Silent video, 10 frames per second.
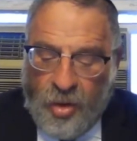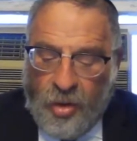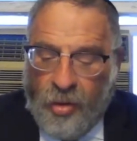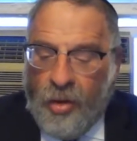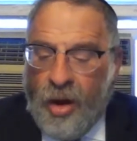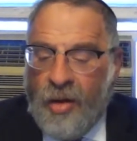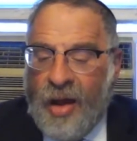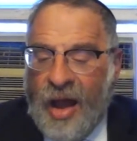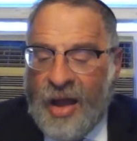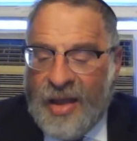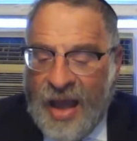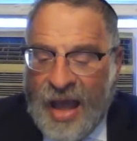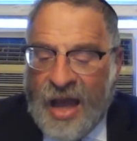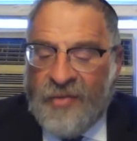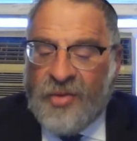or I
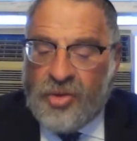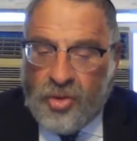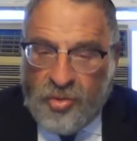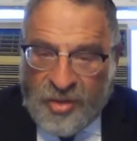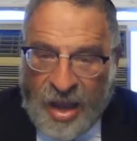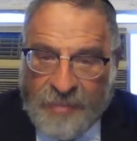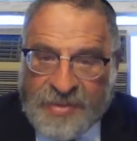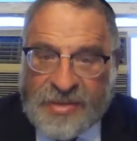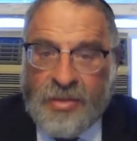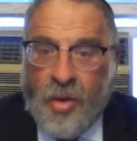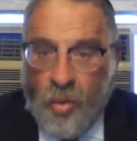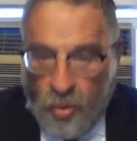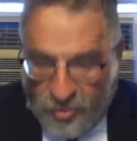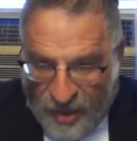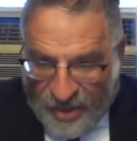have two types
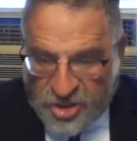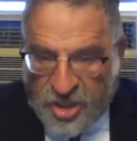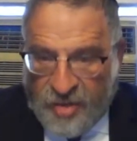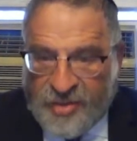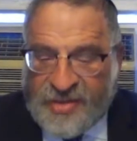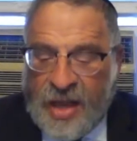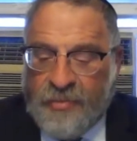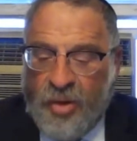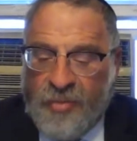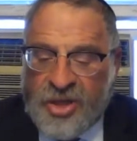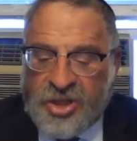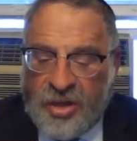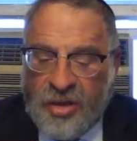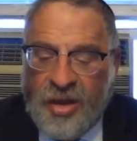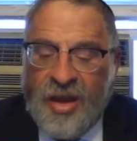that share the same
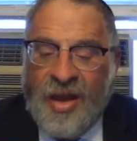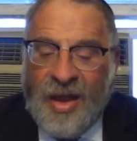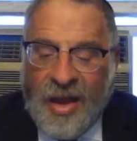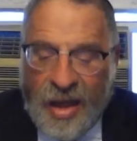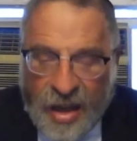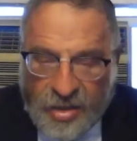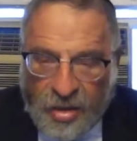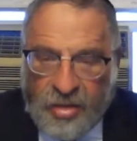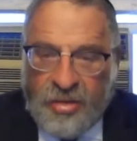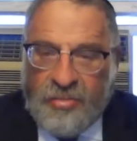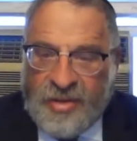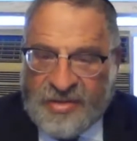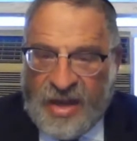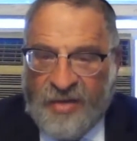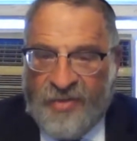prohibition, Einan
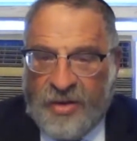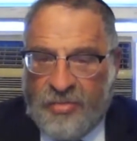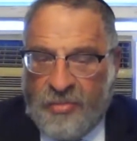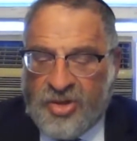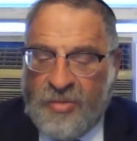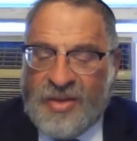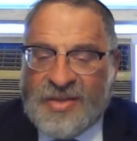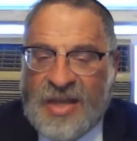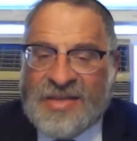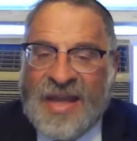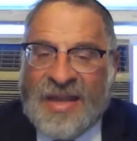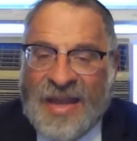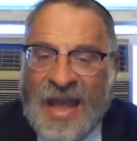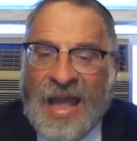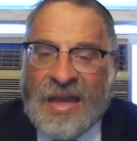mitztarfen. Rabbi Shimon says they
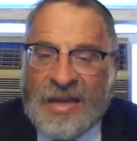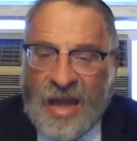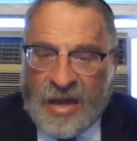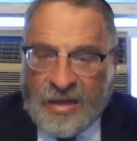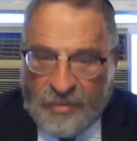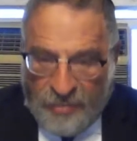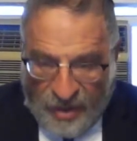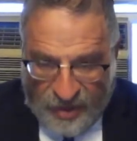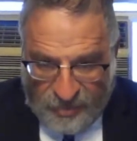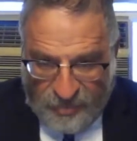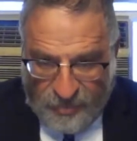cannot combine.